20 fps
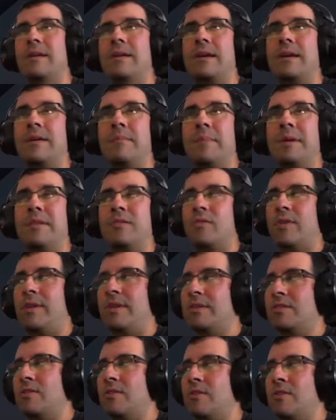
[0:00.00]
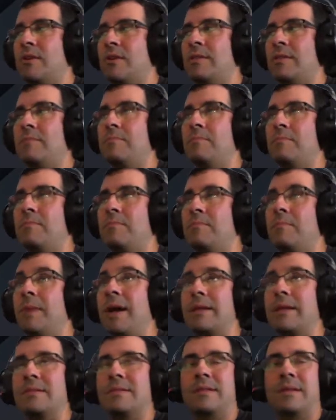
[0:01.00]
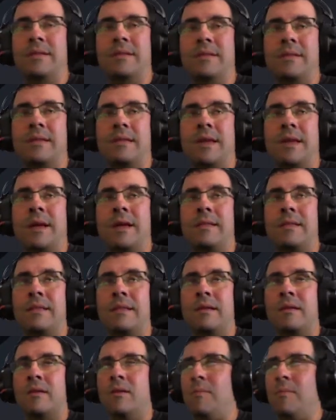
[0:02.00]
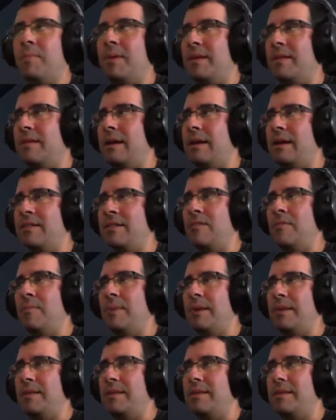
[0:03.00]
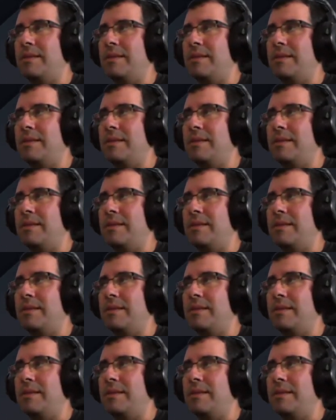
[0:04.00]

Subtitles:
inventory, so it marks it as completed.